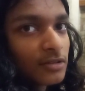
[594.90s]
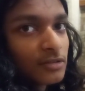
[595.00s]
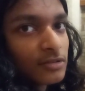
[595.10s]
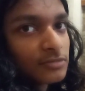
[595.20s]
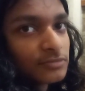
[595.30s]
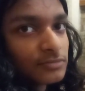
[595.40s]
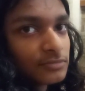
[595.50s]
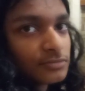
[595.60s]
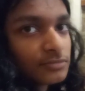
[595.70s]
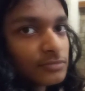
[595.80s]
But okay,
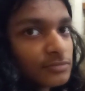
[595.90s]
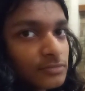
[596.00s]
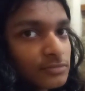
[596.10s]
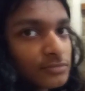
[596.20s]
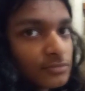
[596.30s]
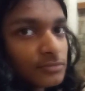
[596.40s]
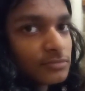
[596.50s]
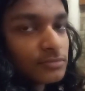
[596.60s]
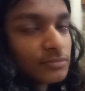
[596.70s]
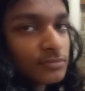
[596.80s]
you
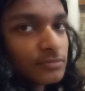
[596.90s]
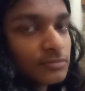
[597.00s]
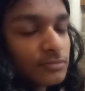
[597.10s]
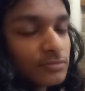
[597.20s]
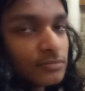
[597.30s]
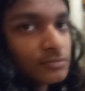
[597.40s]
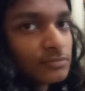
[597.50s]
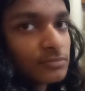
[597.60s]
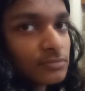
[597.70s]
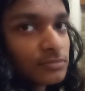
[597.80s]
were in
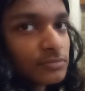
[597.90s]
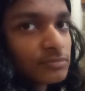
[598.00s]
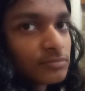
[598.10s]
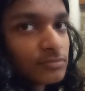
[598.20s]
Bangladesh and